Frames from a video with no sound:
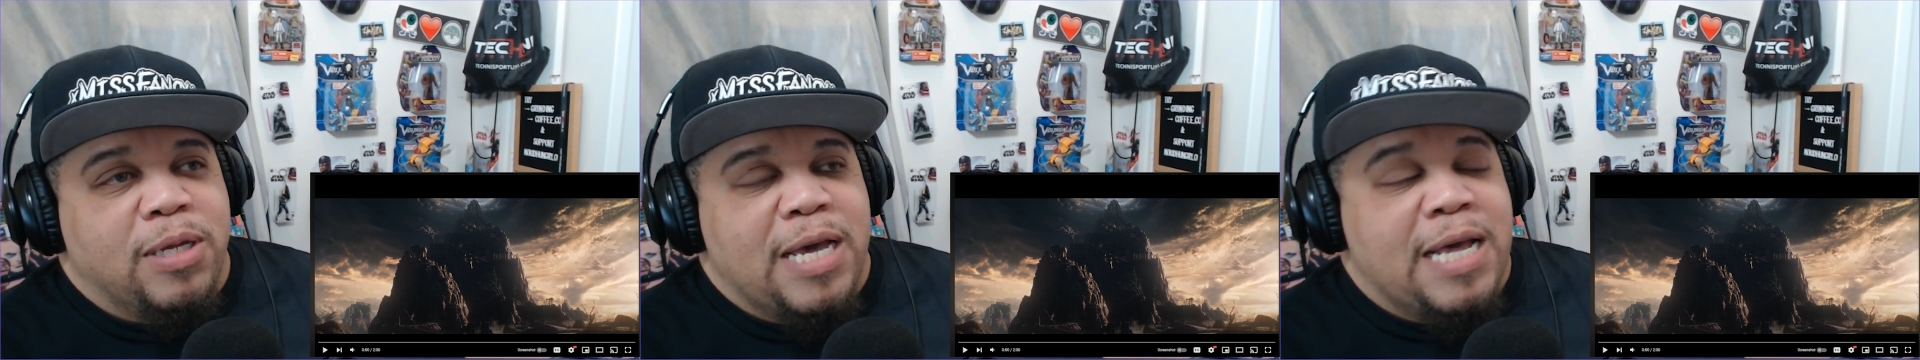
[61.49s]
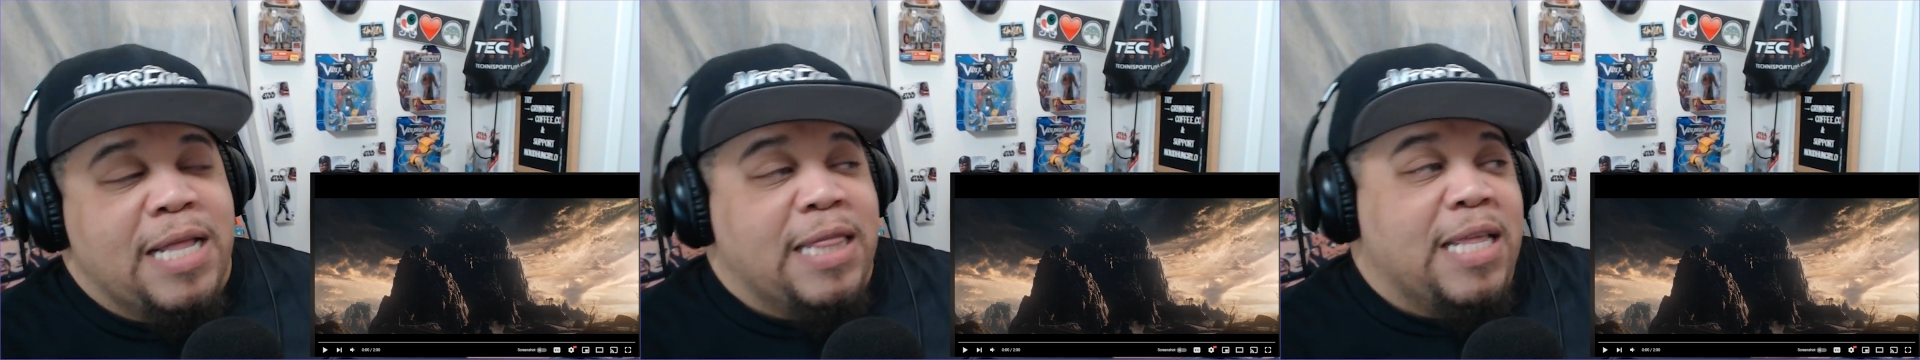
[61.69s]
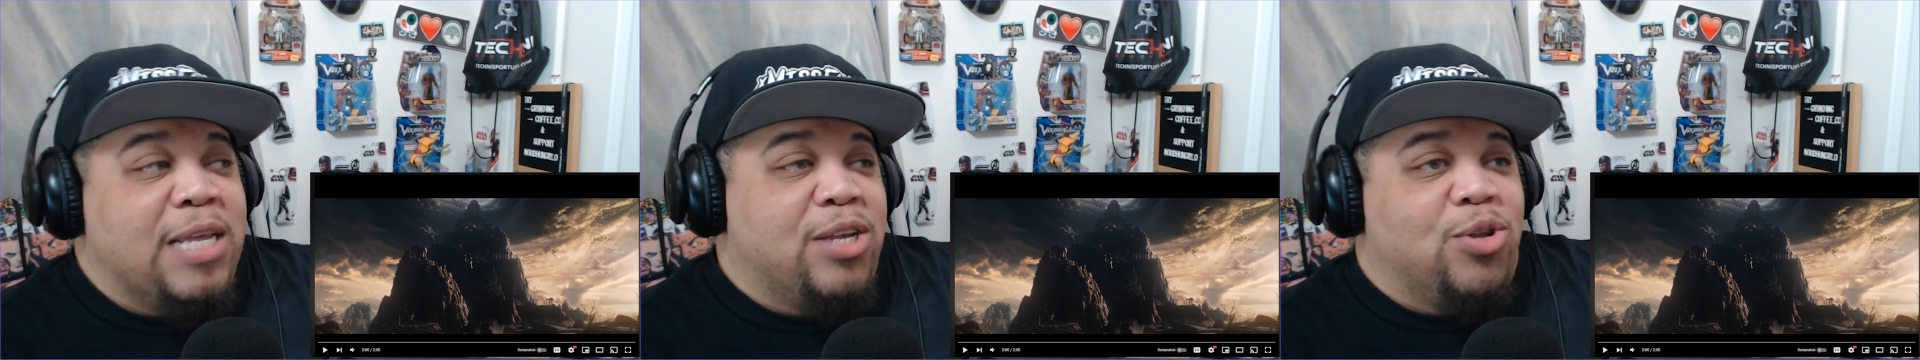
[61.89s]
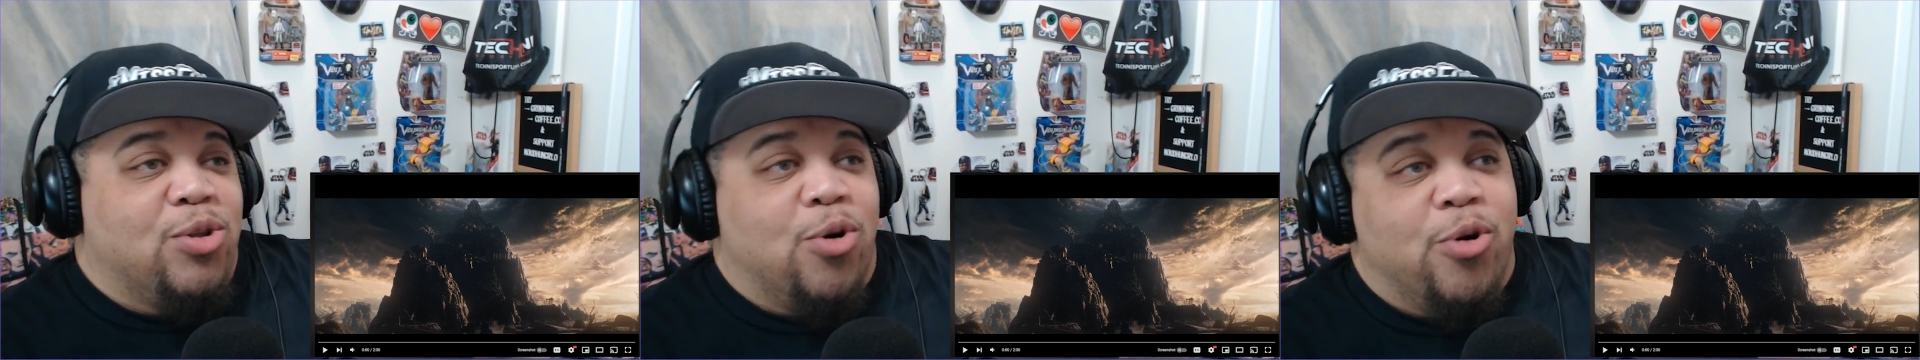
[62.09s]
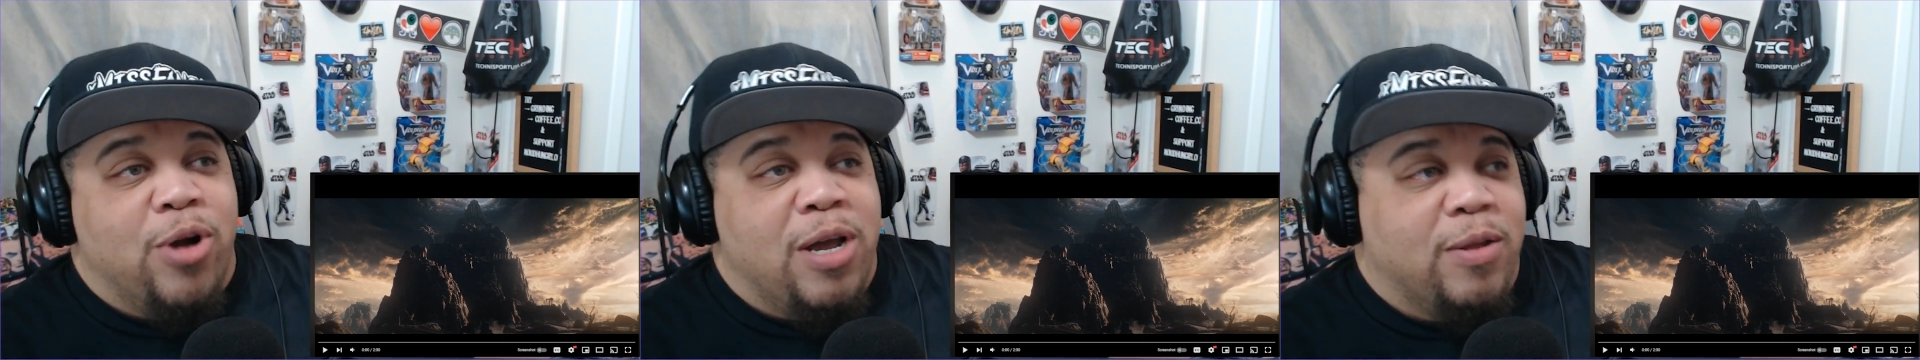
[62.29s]
in this
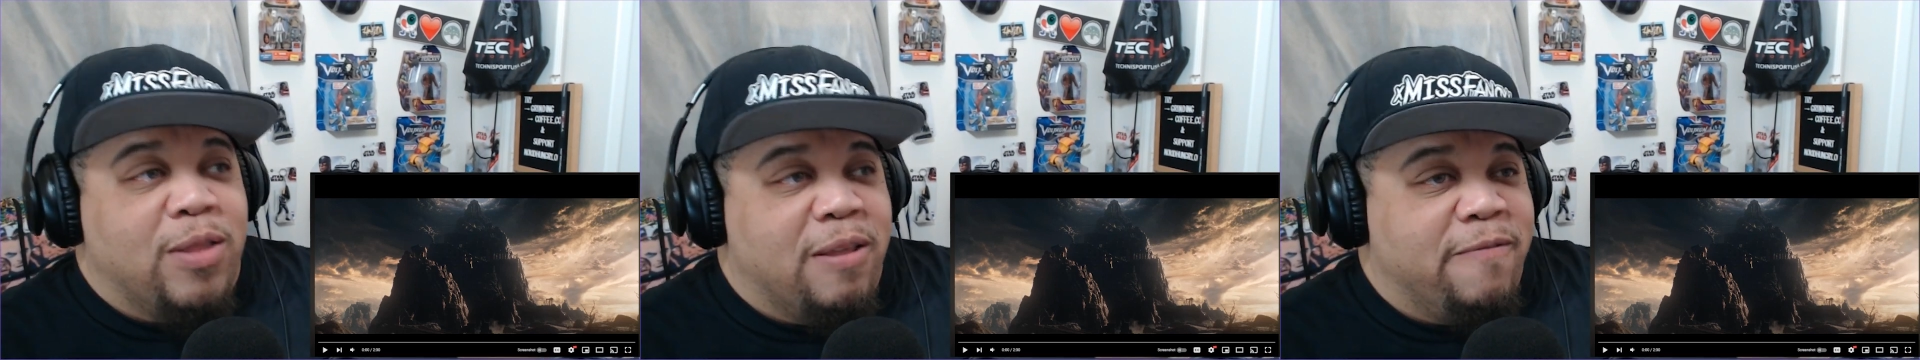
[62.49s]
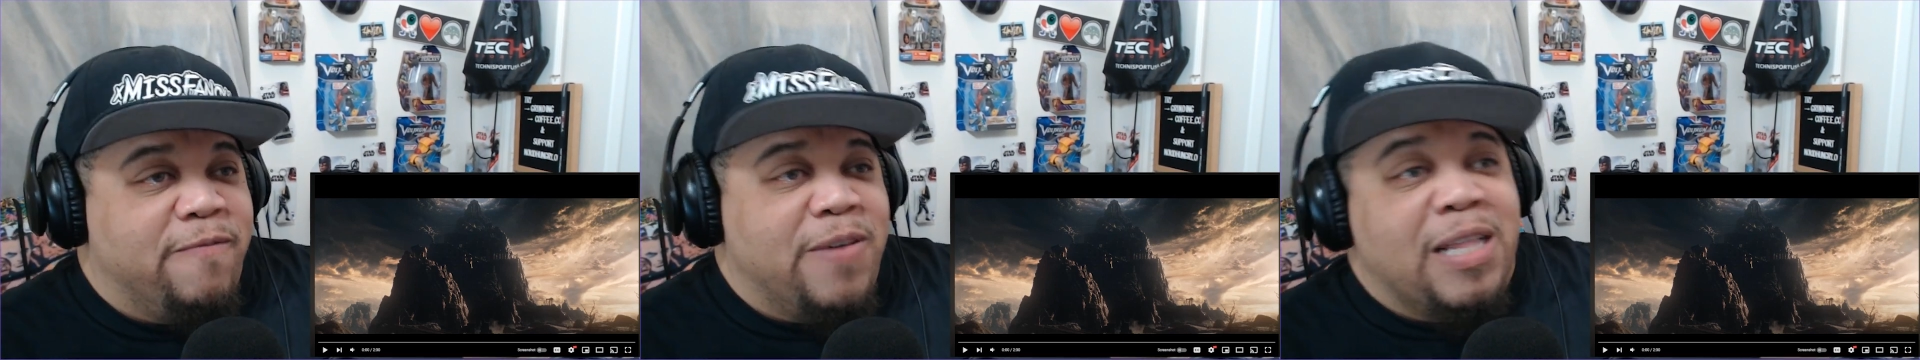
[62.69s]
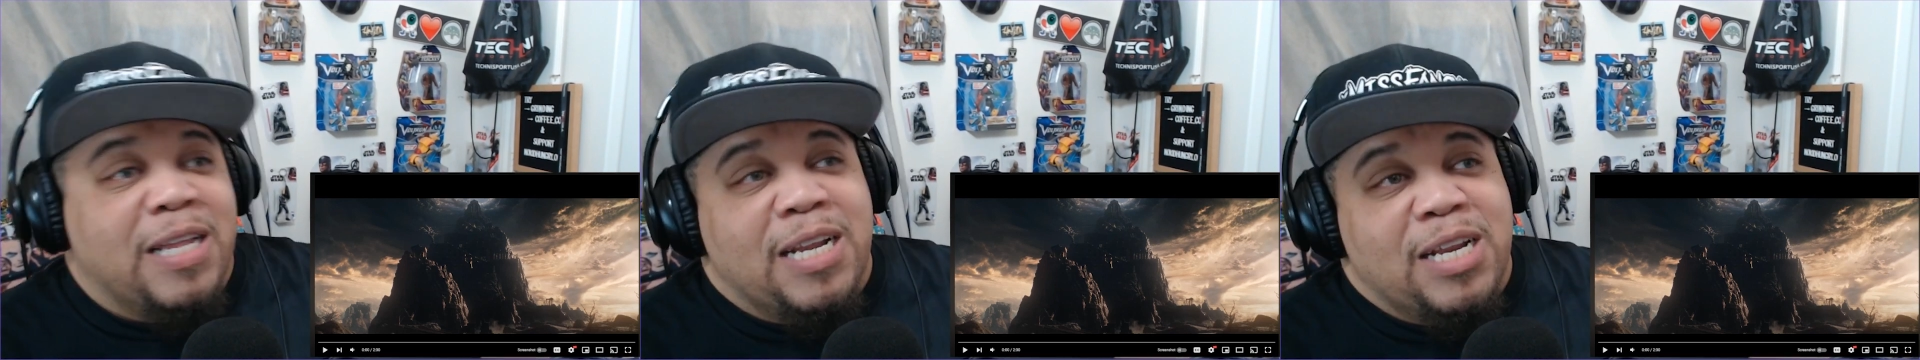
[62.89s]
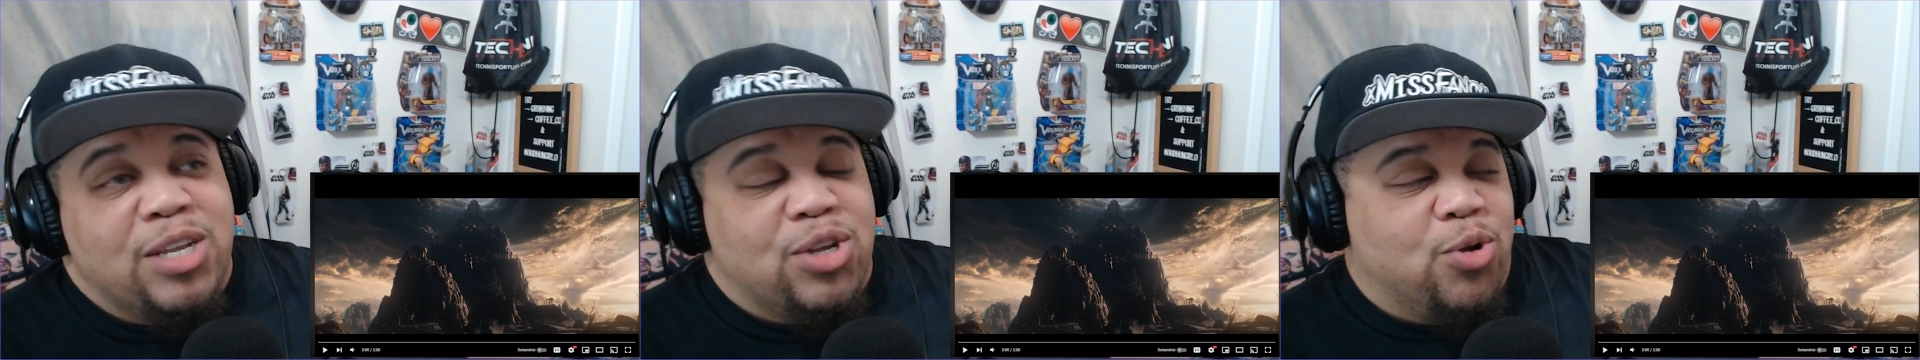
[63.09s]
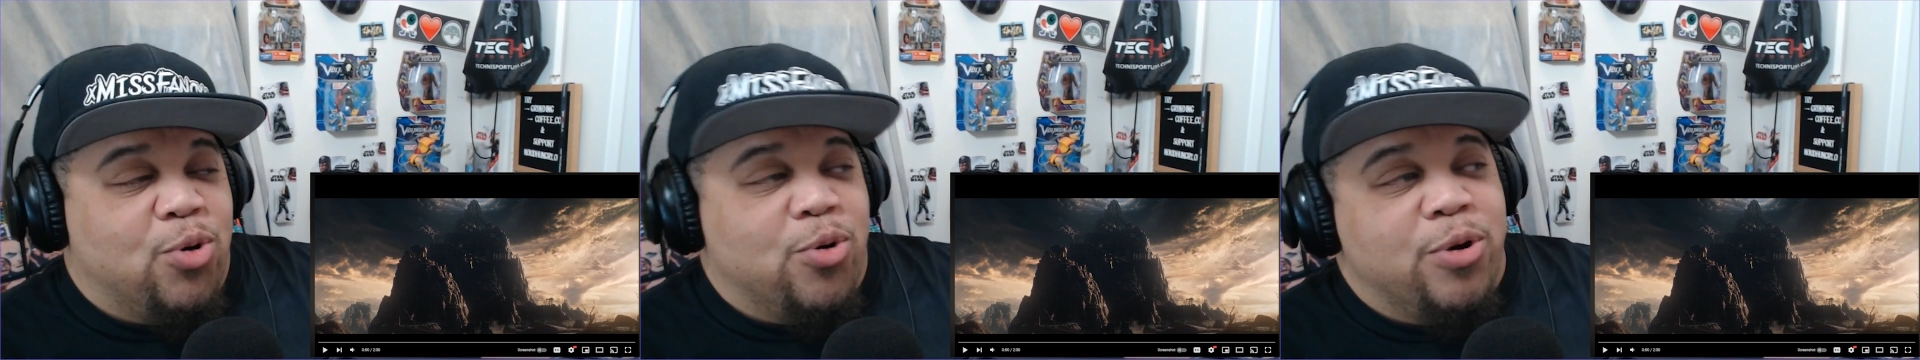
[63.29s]
story, or the villain in
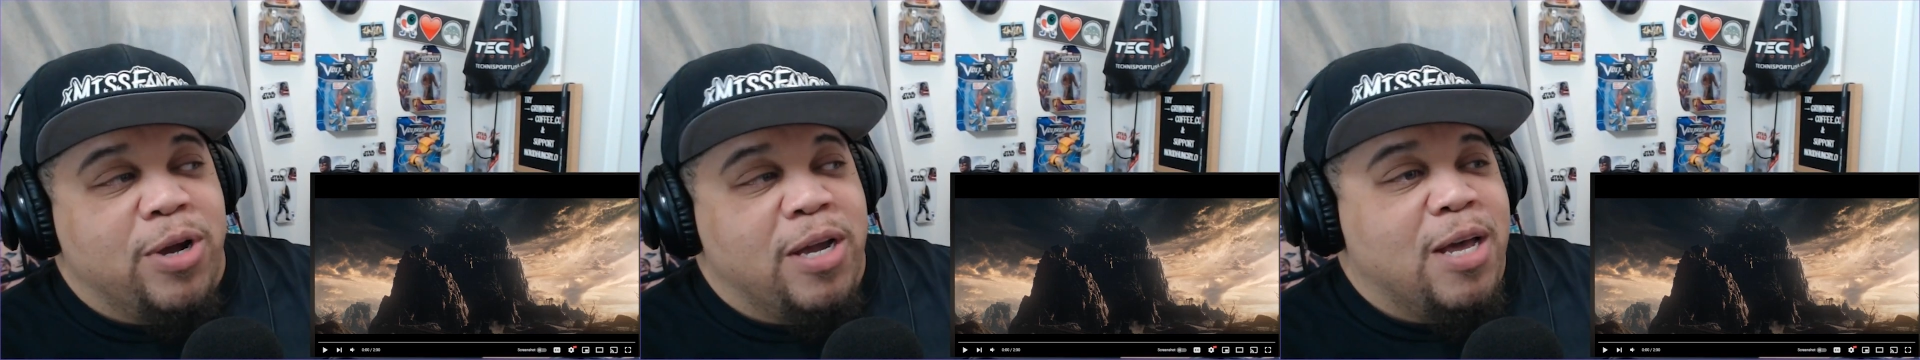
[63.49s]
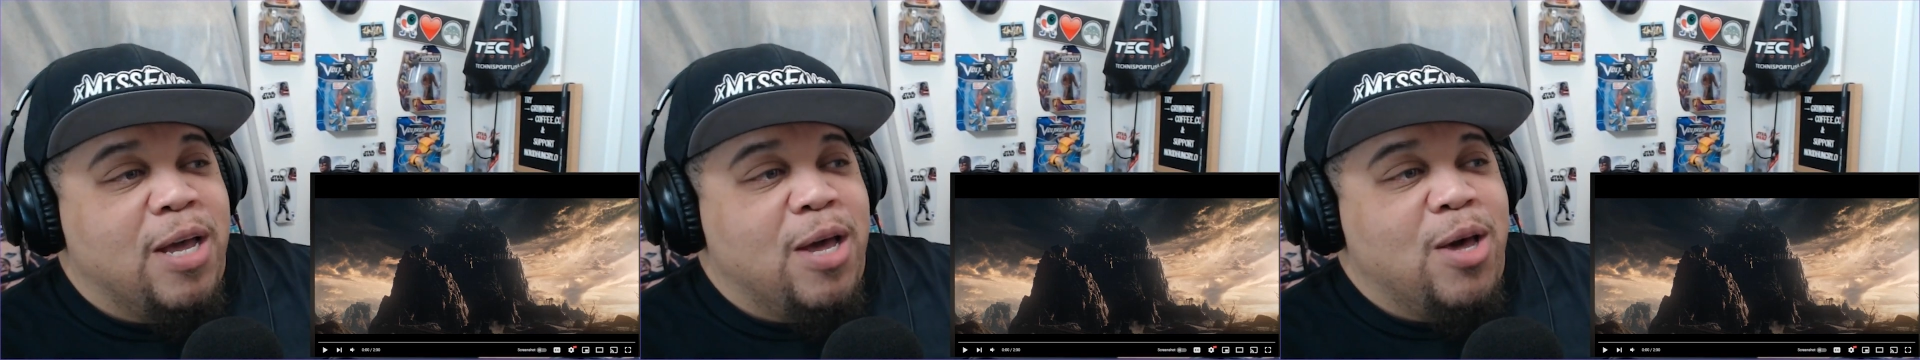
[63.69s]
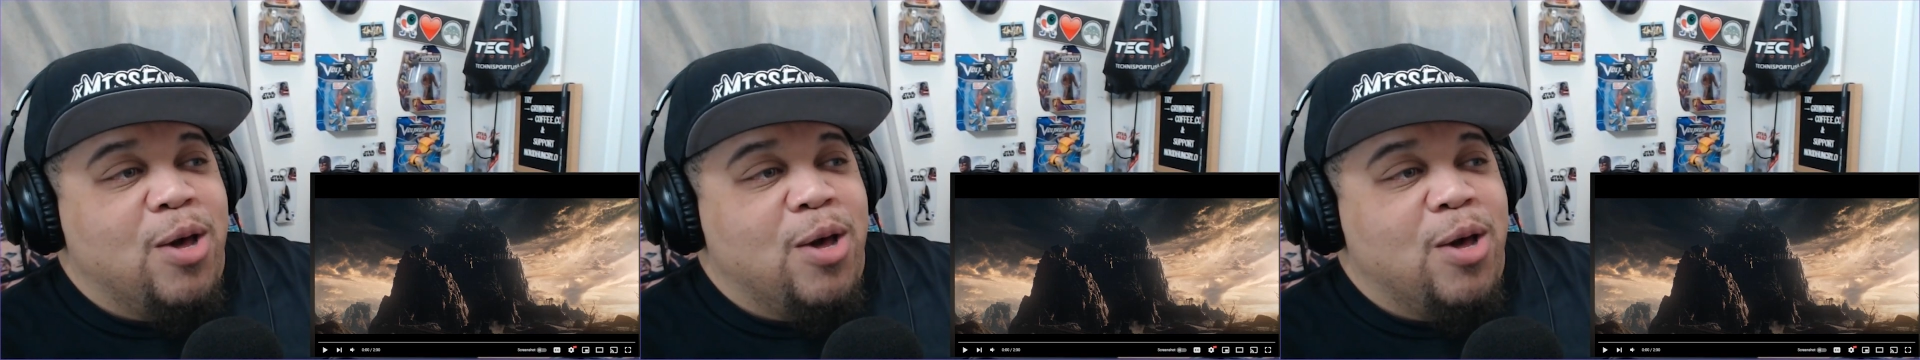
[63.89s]
this story,